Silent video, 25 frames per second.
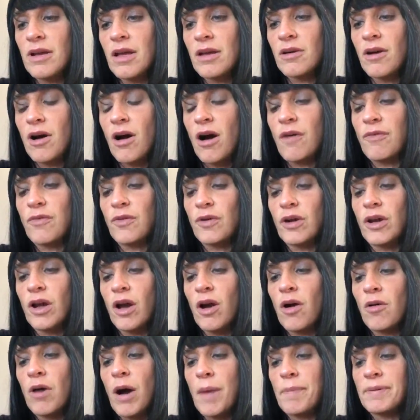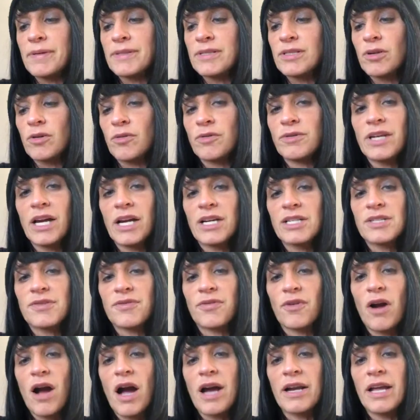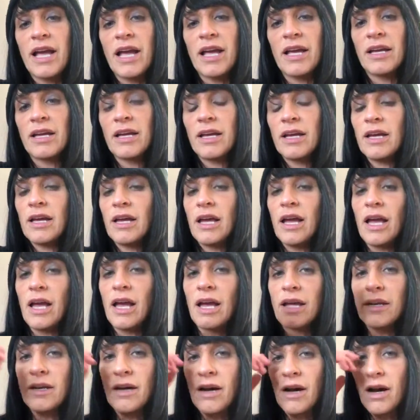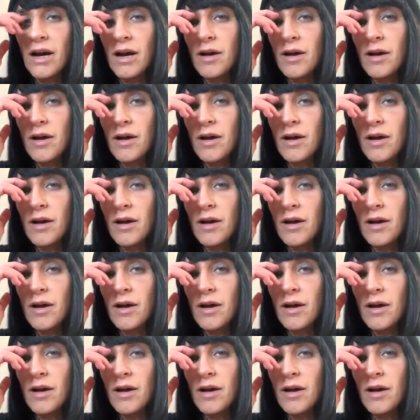offer go up until next Friday, and